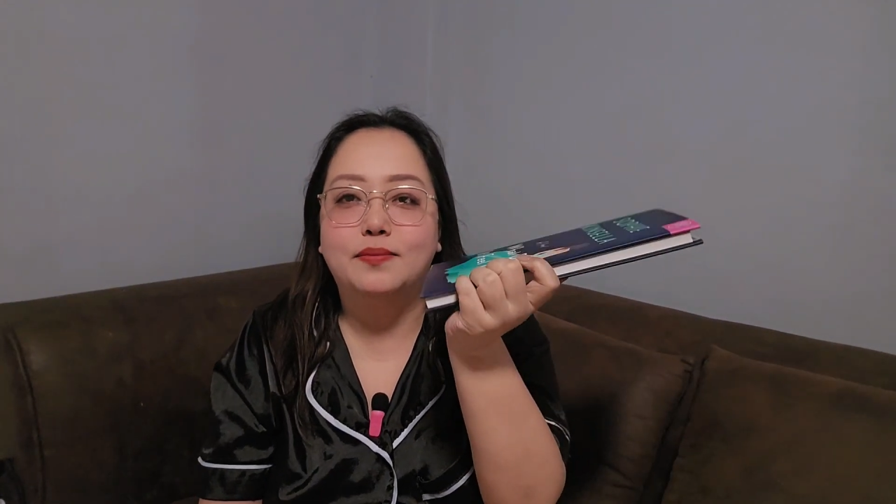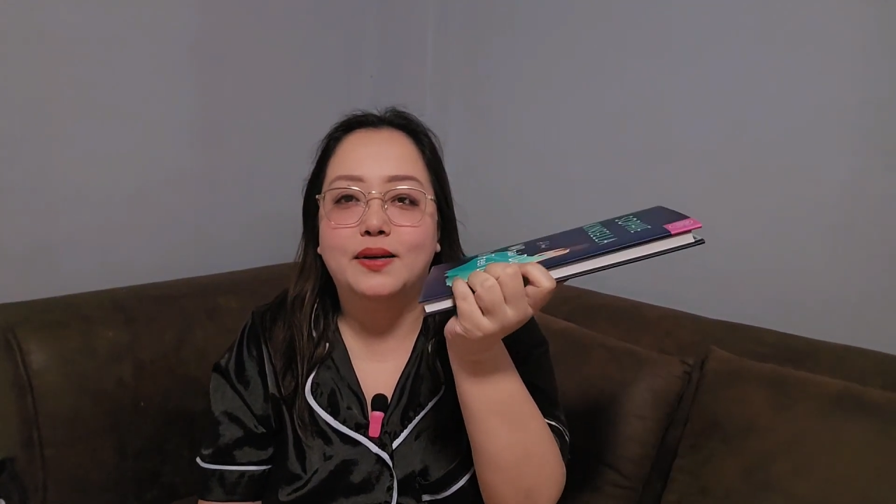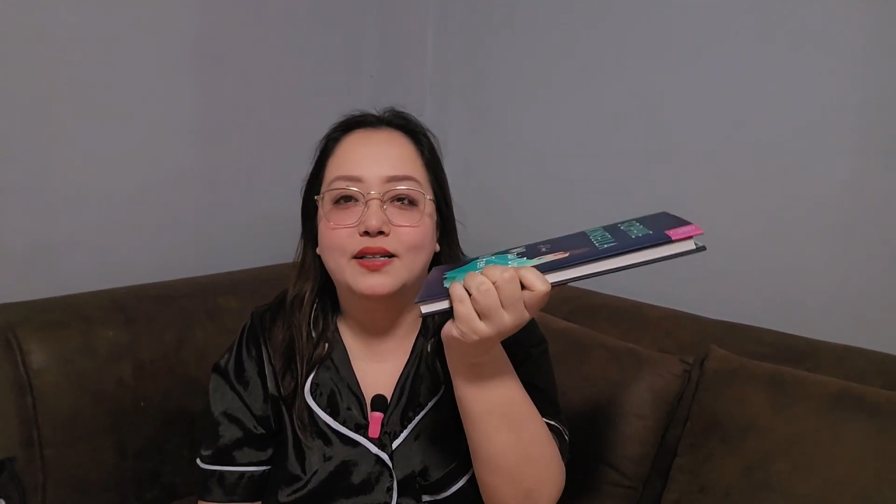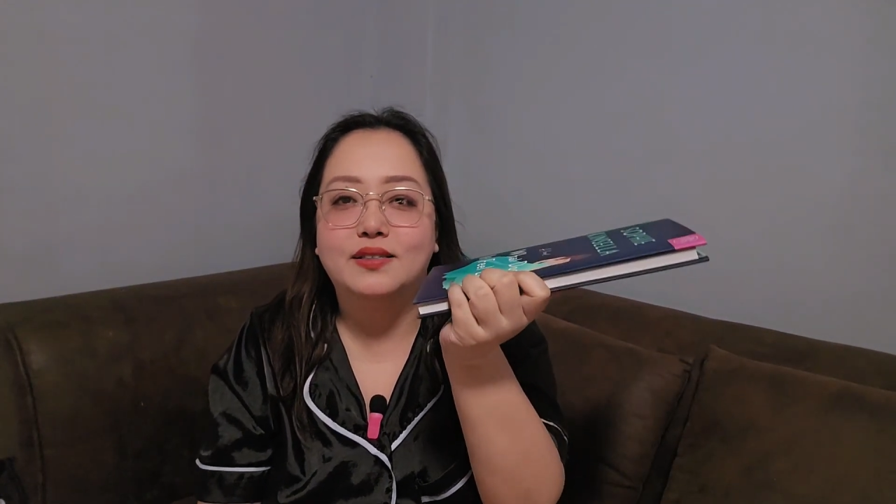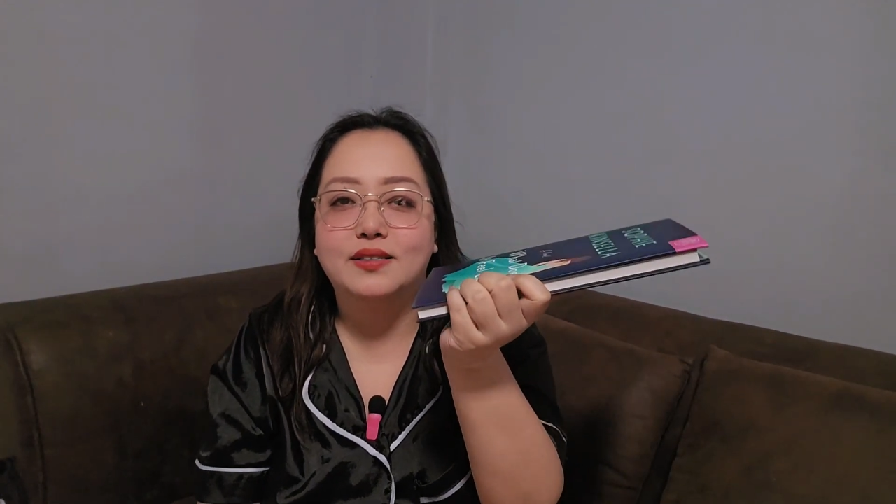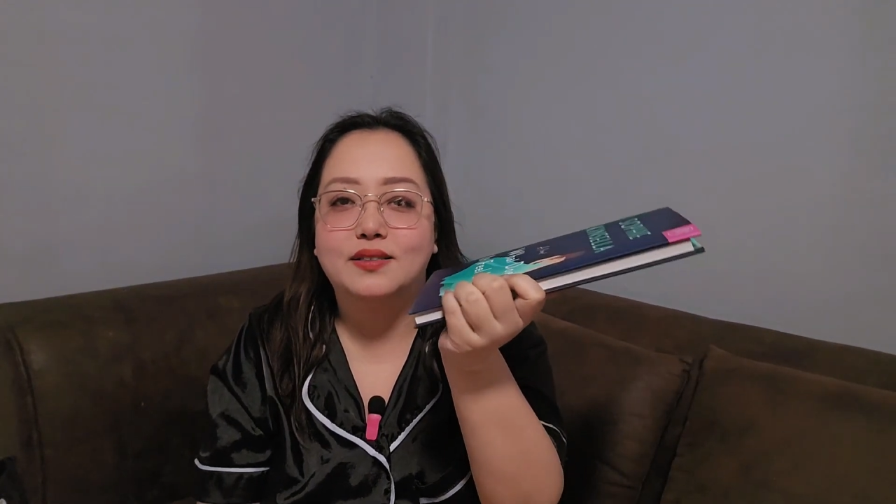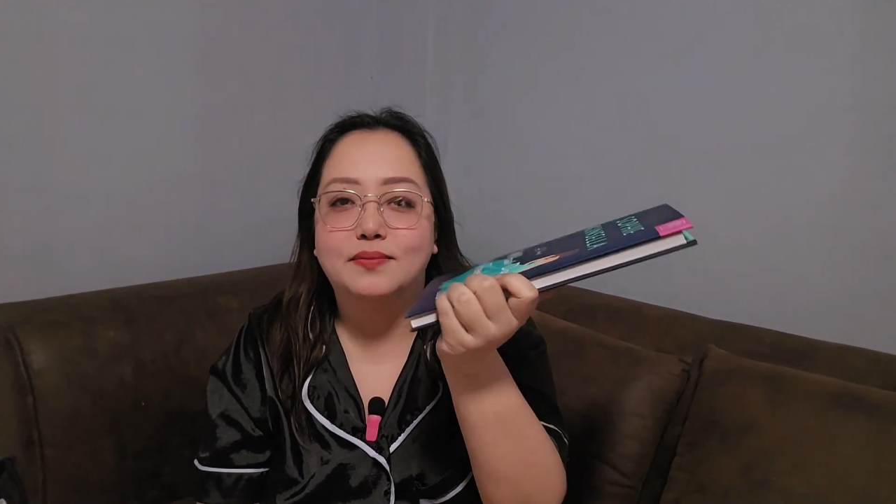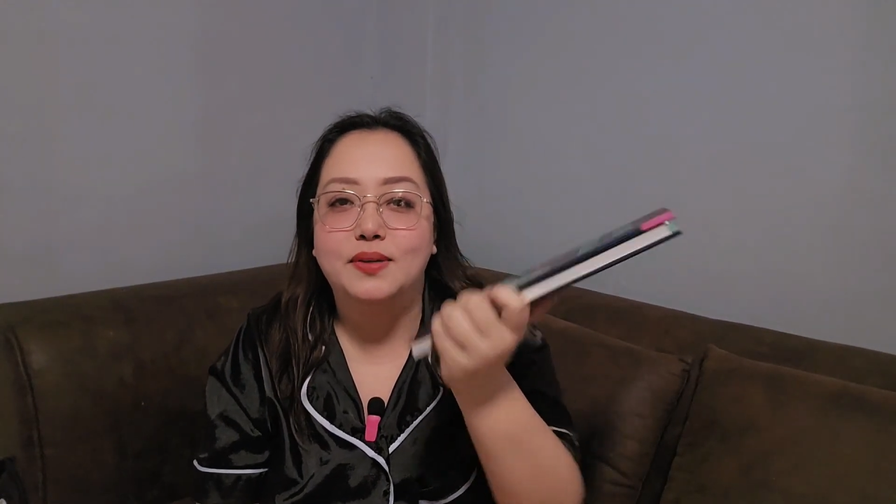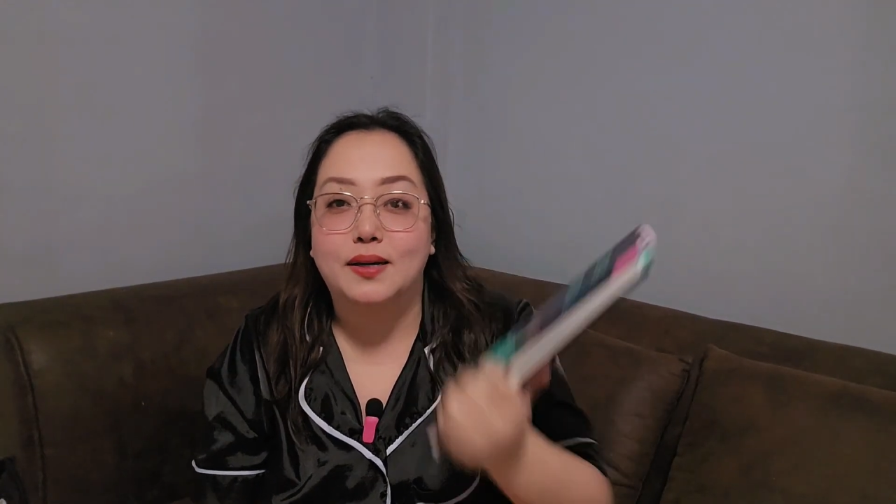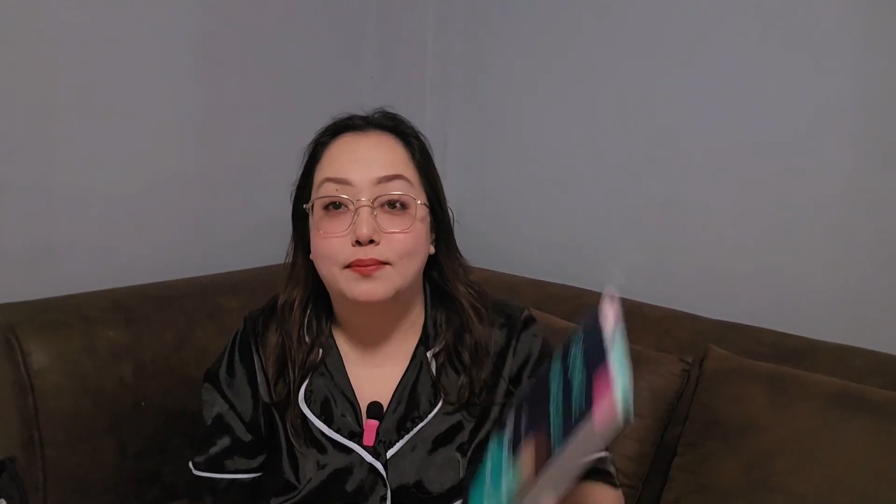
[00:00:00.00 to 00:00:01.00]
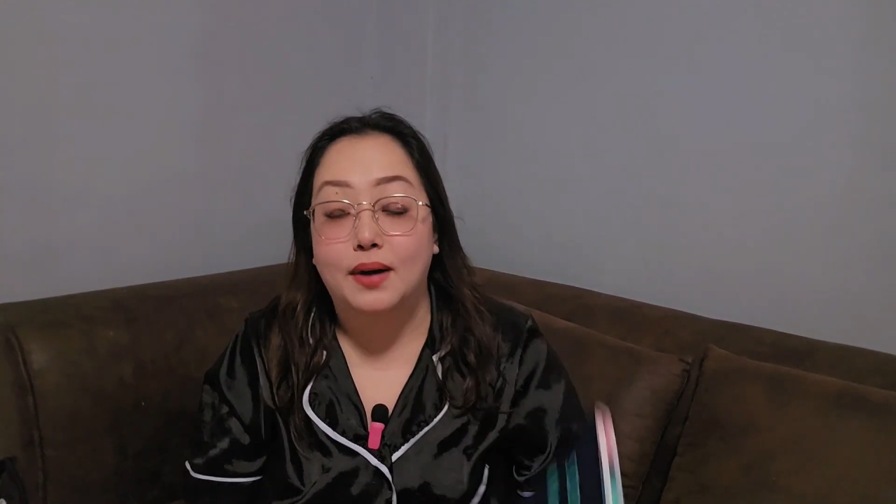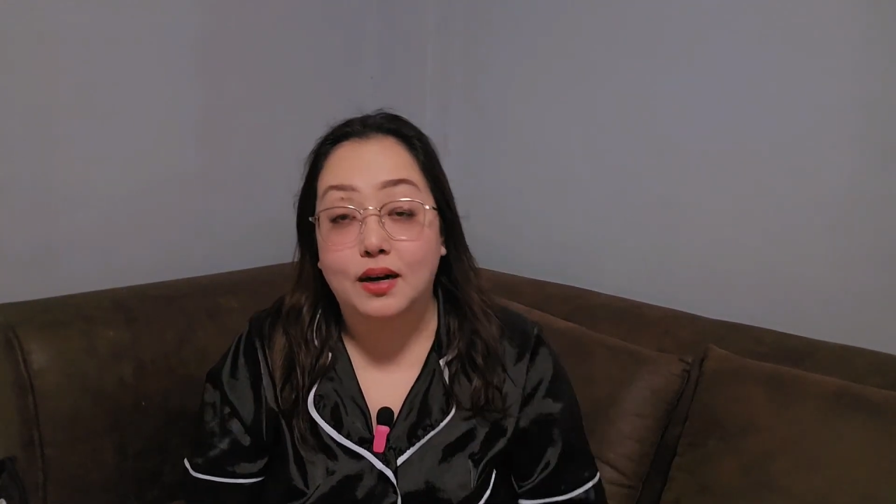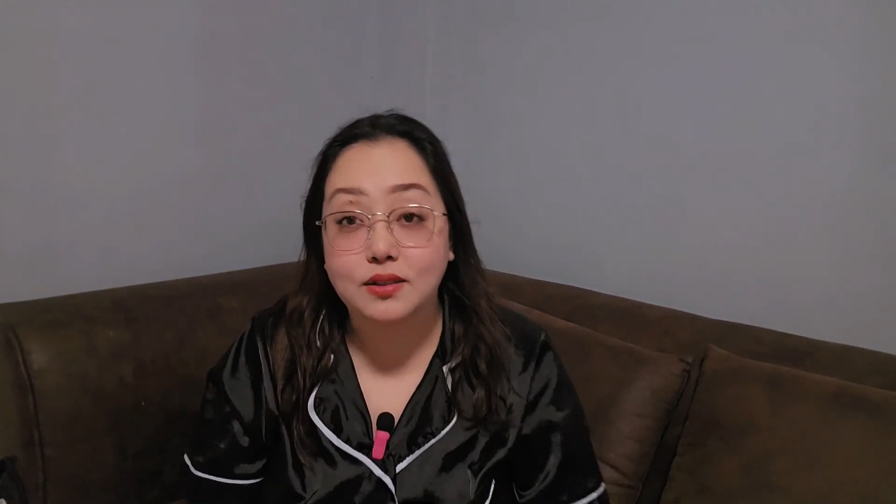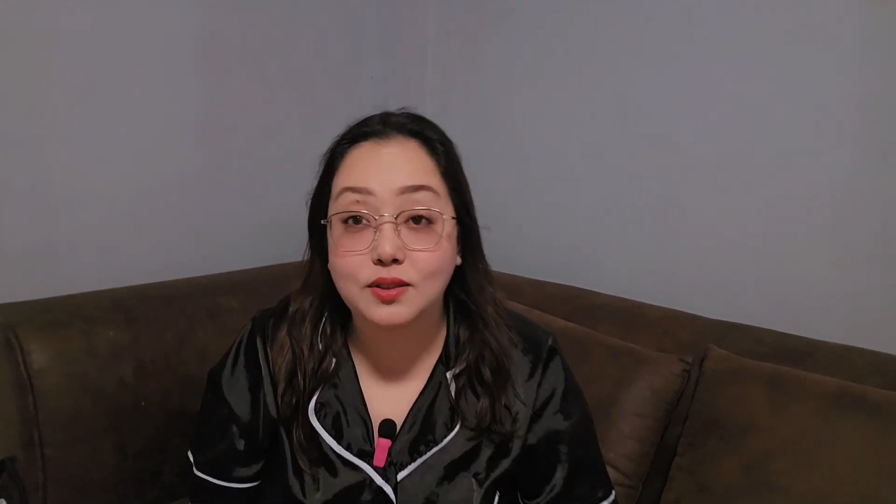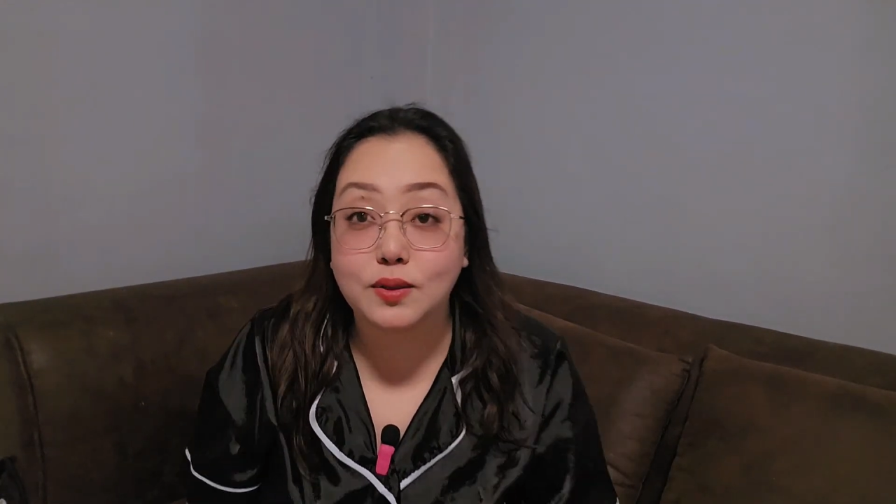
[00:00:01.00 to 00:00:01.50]
pages be
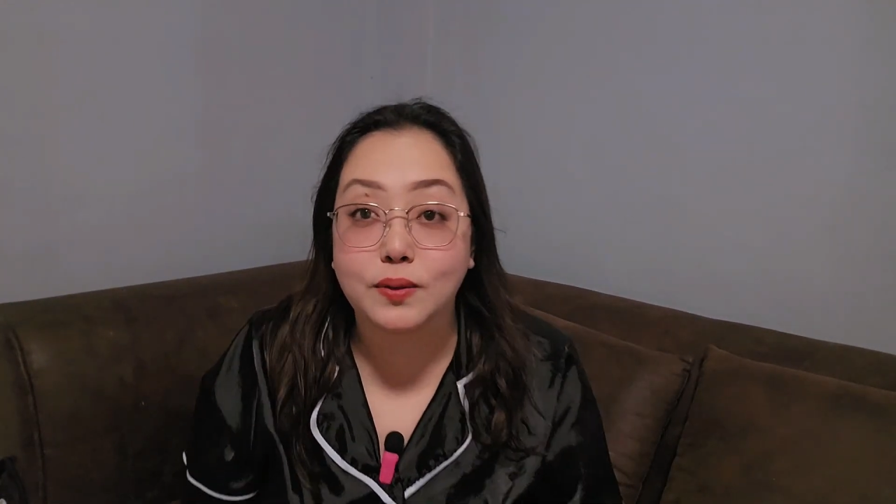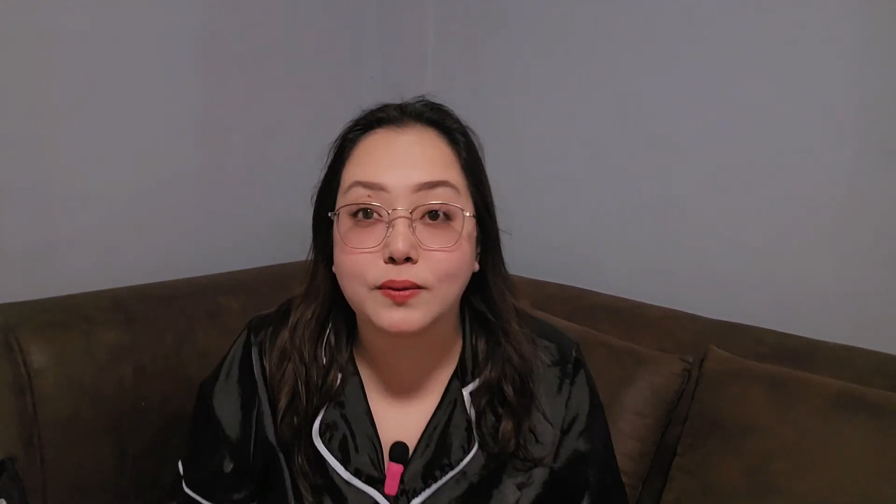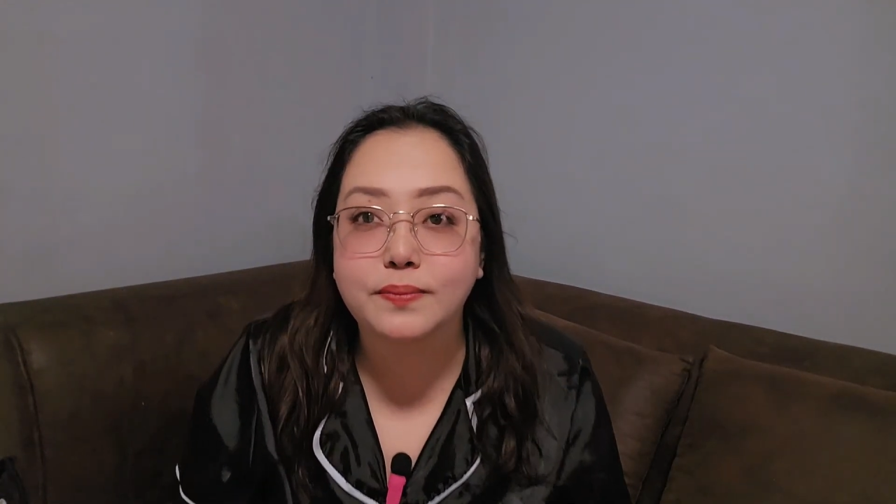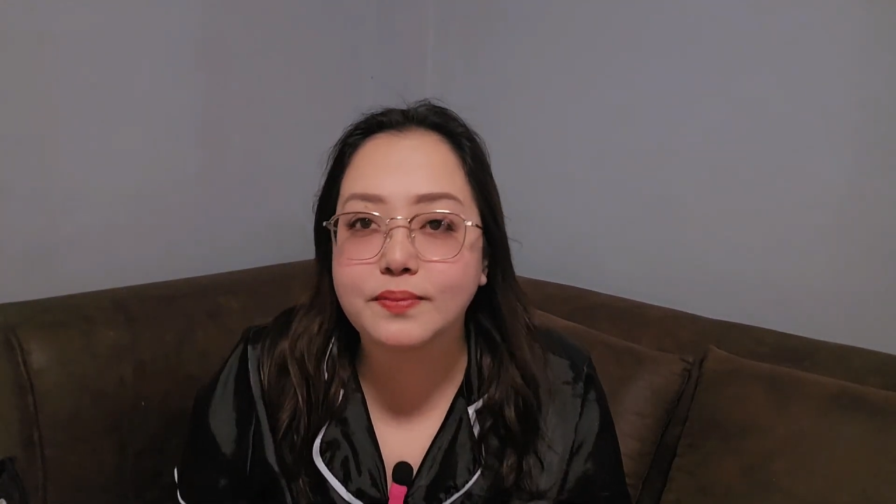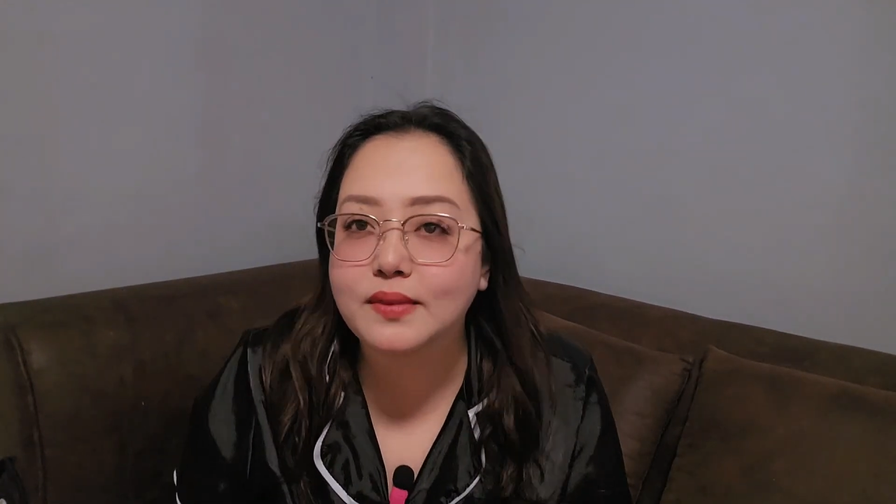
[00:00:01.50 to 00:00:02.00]
about? So